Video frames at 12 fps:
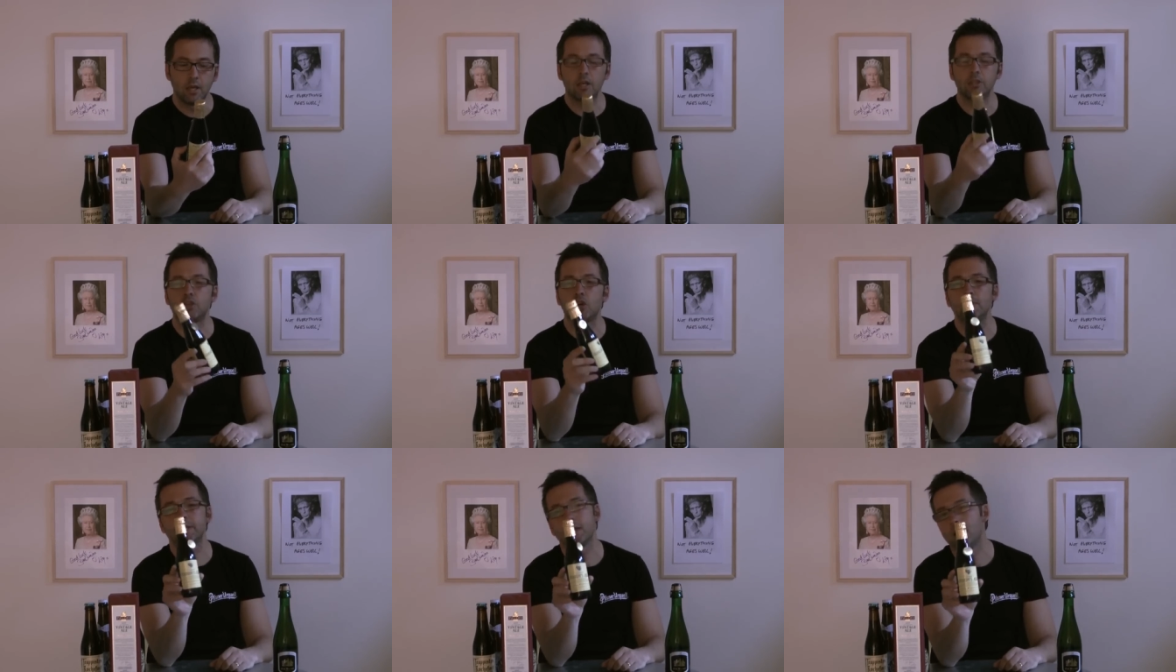Uh,
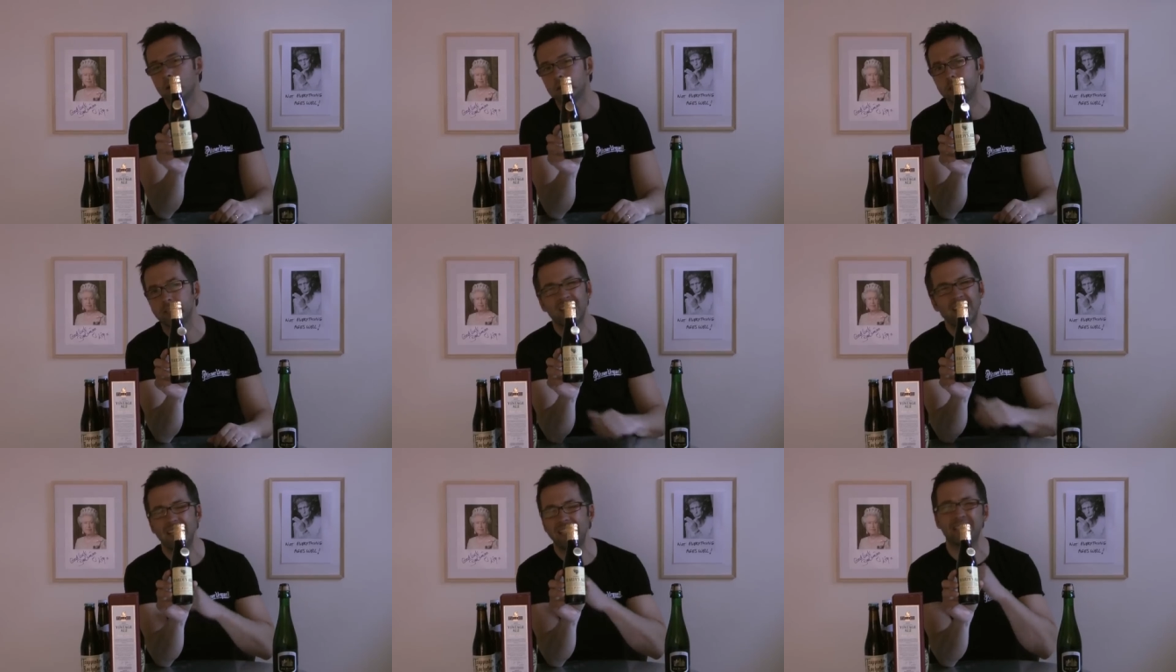Thomas Hardy's,
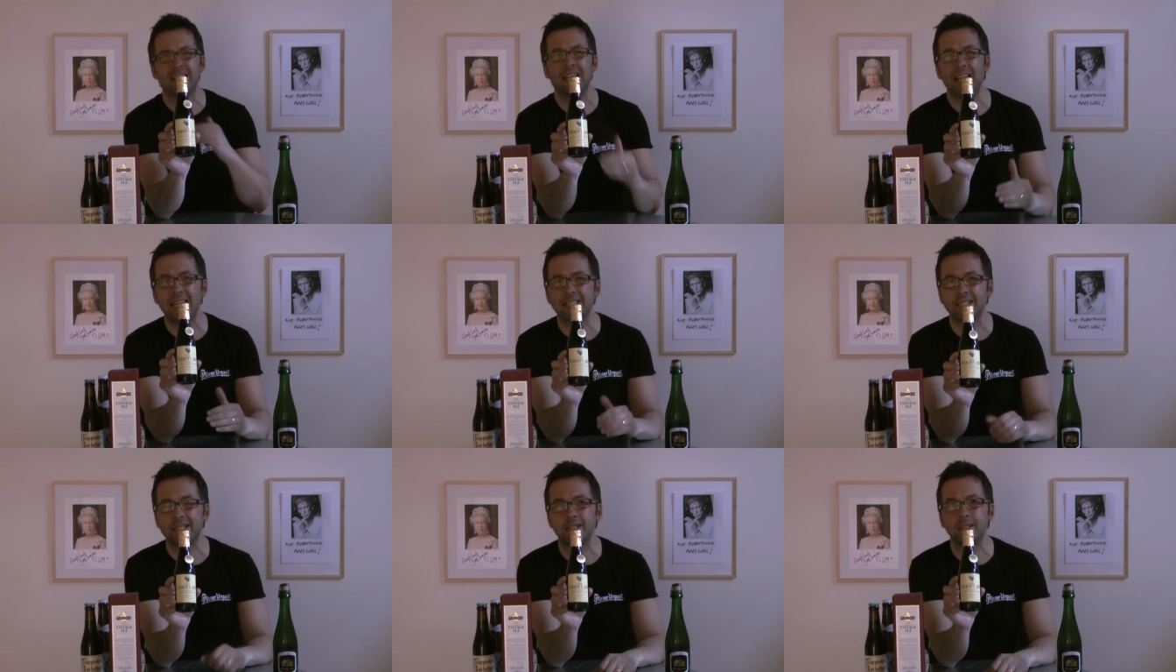it's a
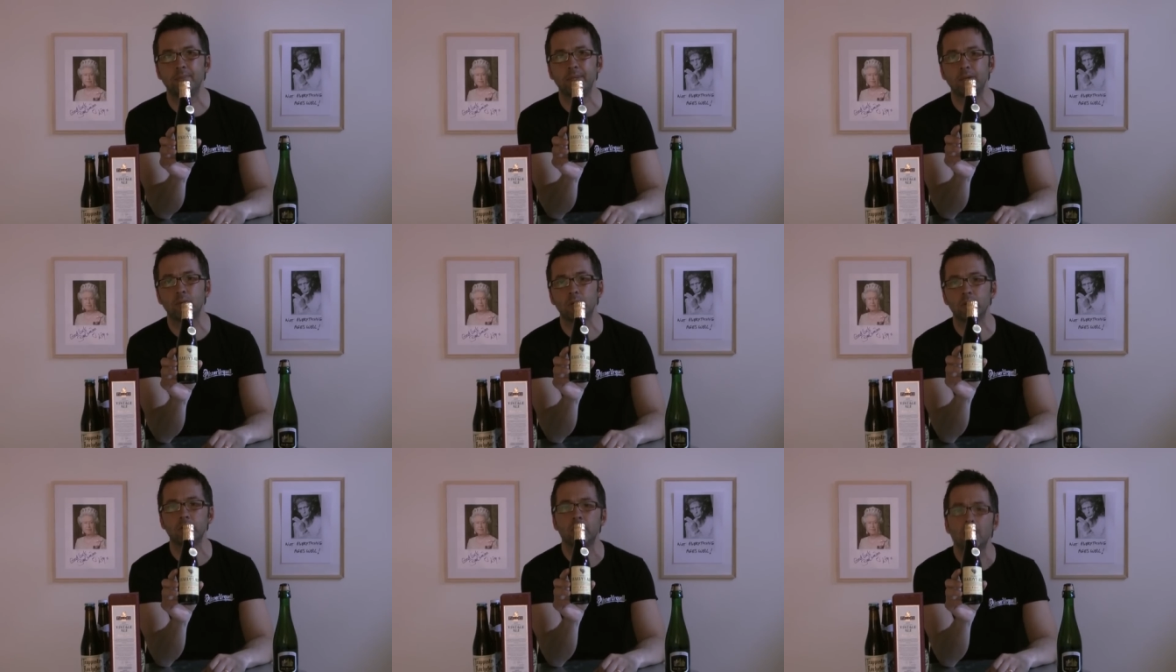classic in the beer
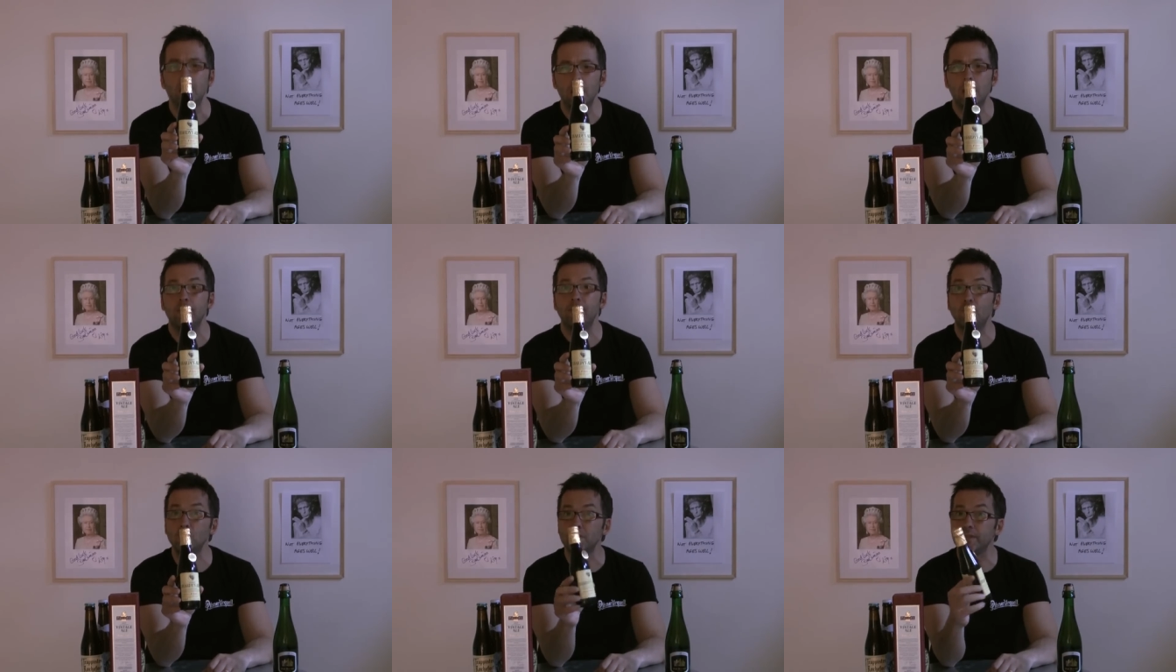world. Uh,
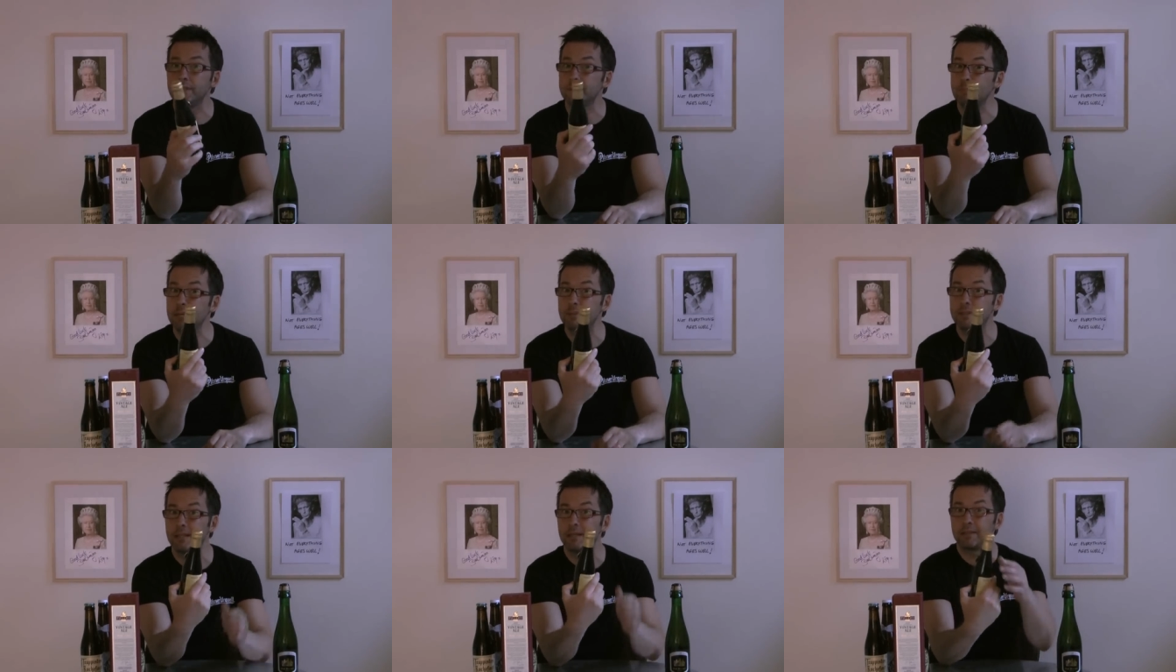unfortunately, this may
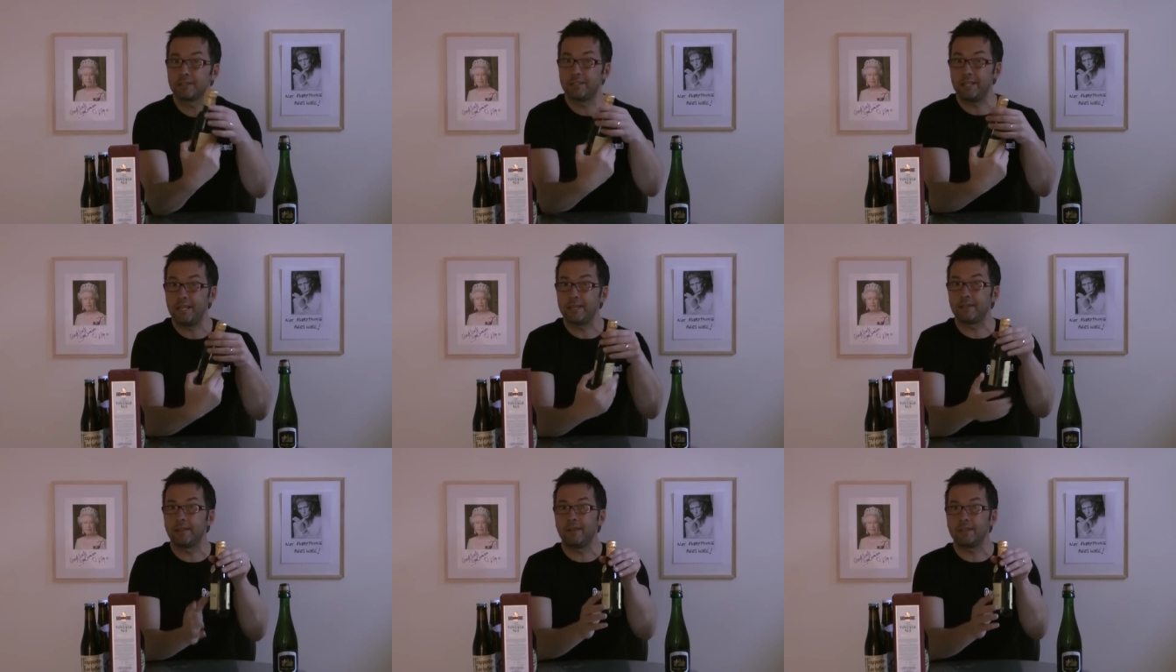be the last
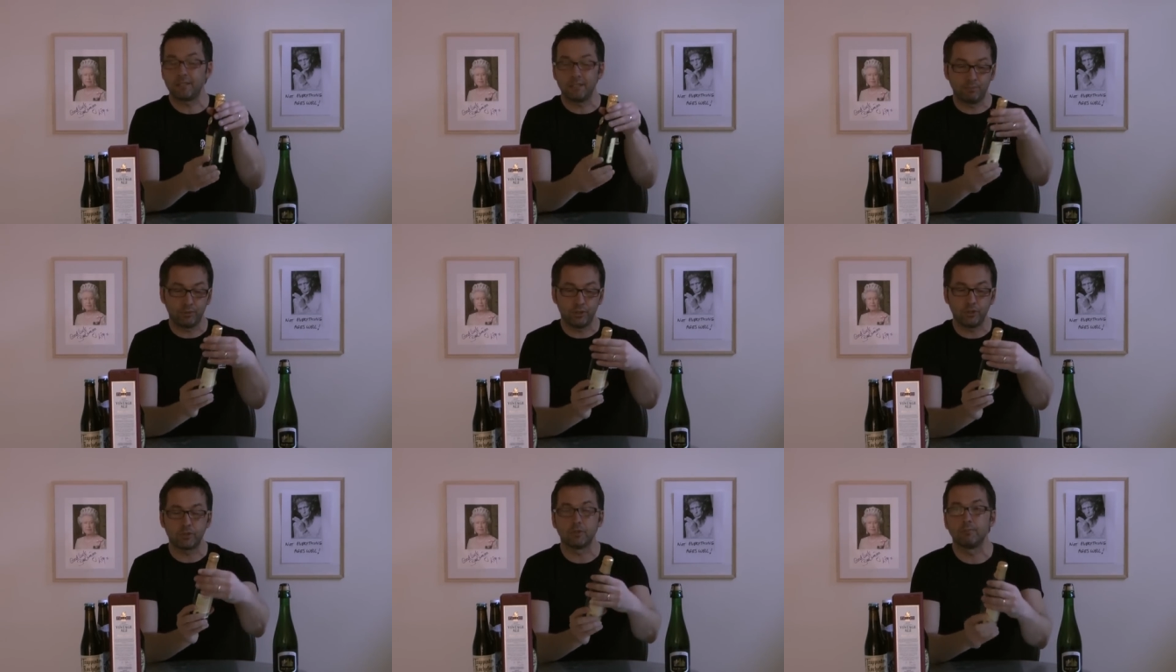year that they've actually
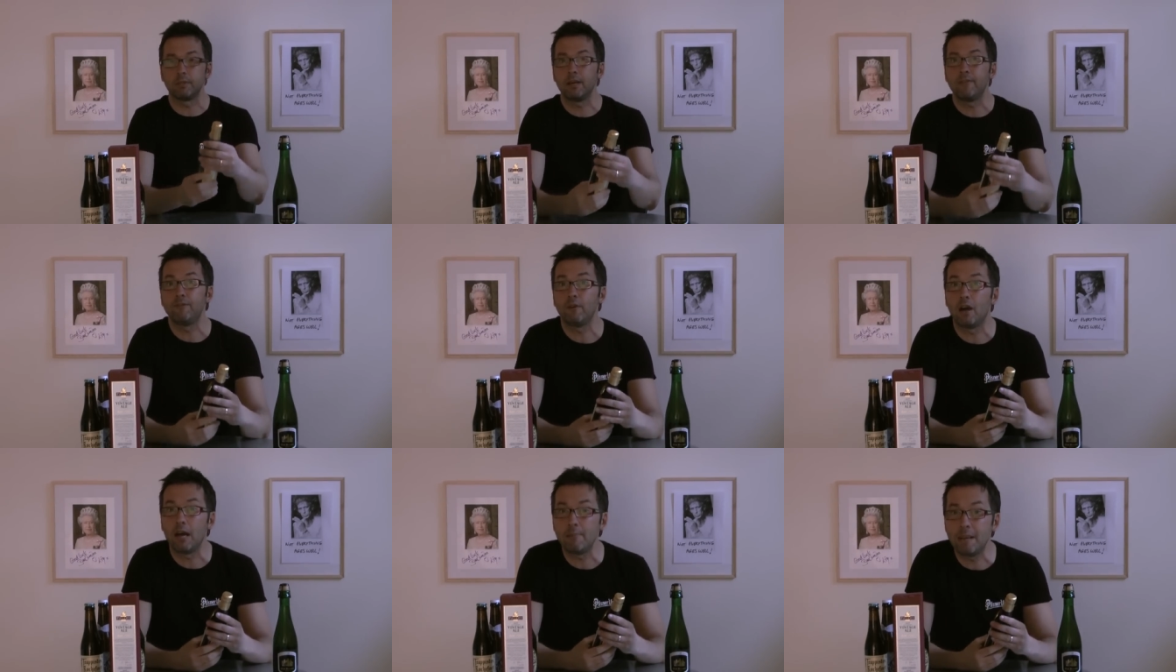produced them, but I've,
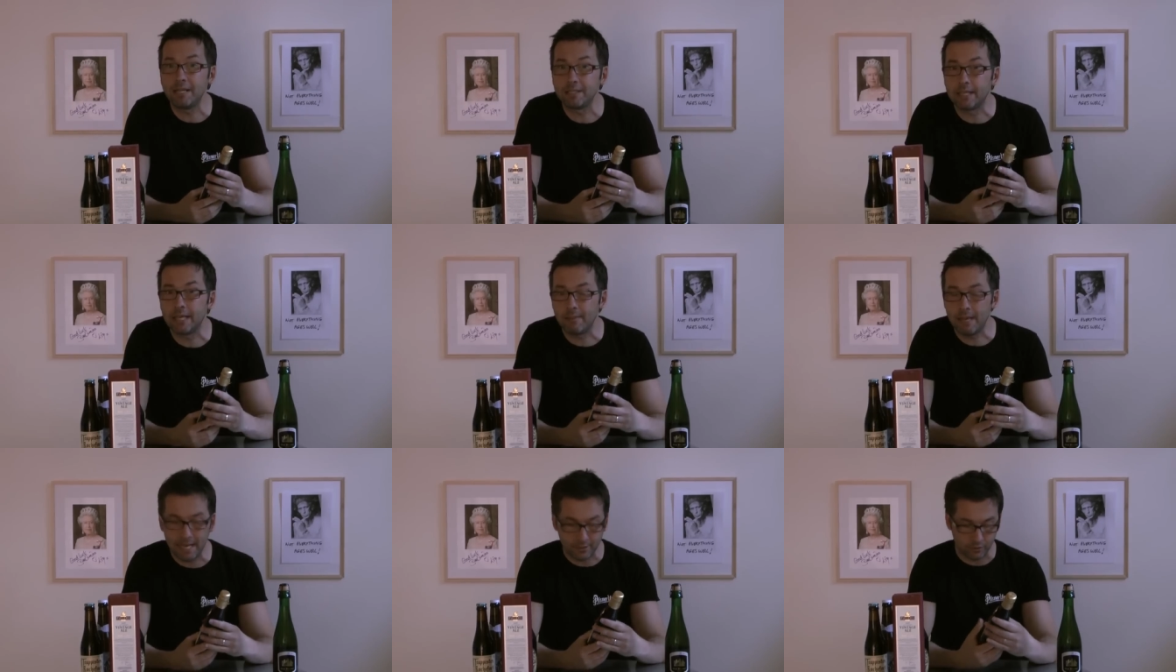I managed to get
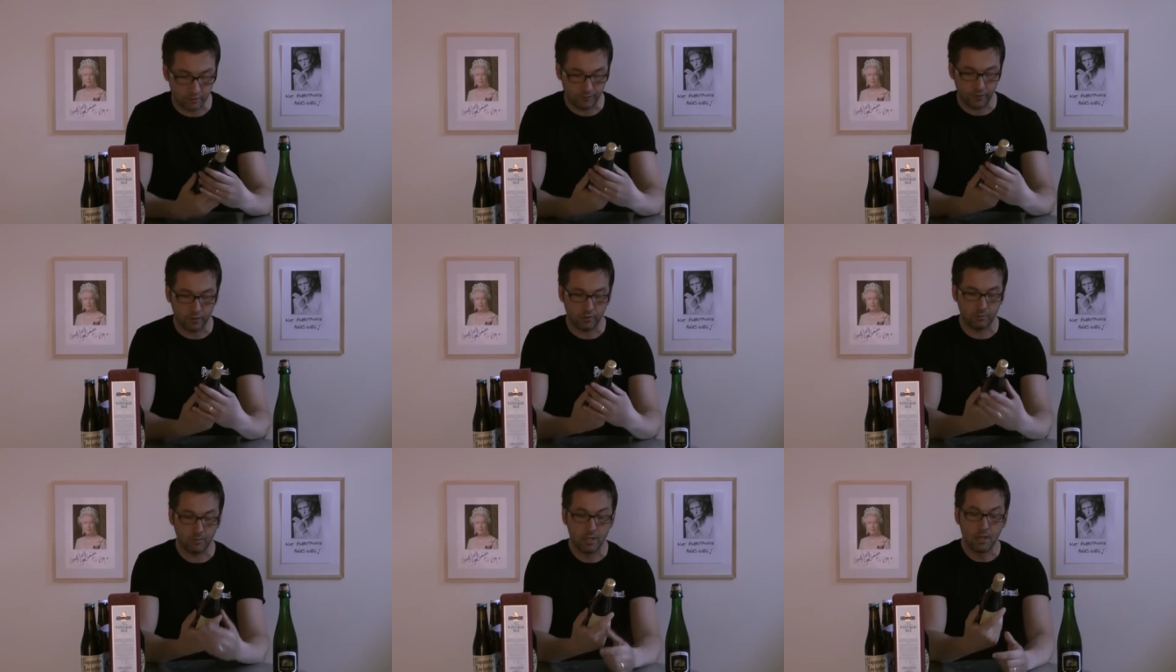my hands on a few
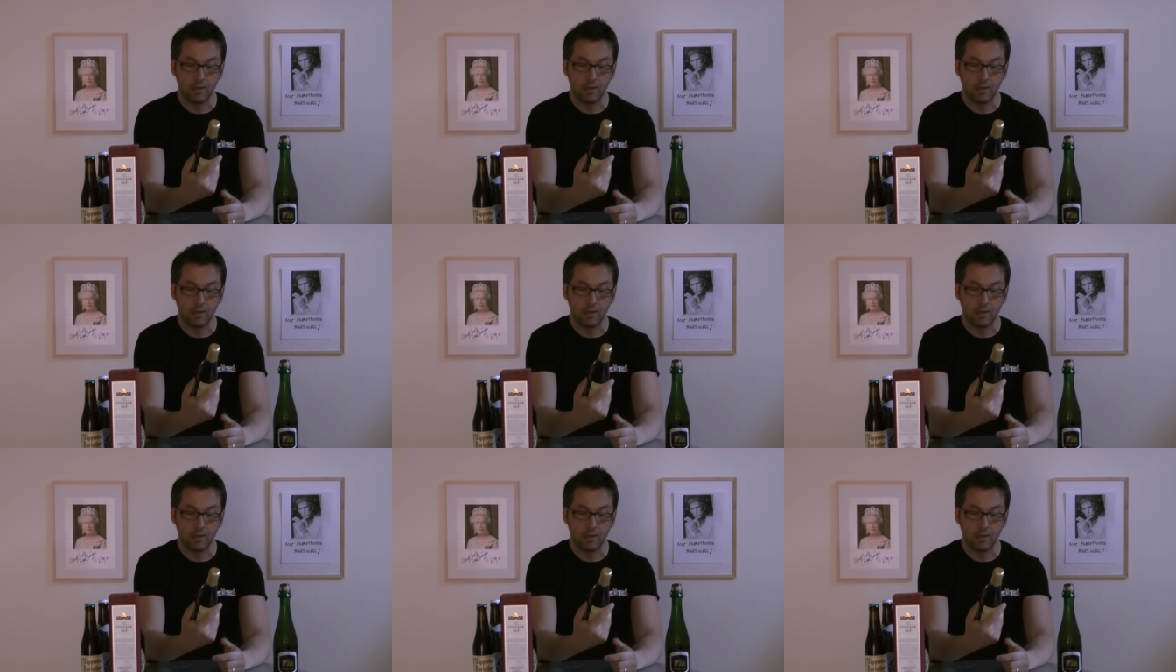of them.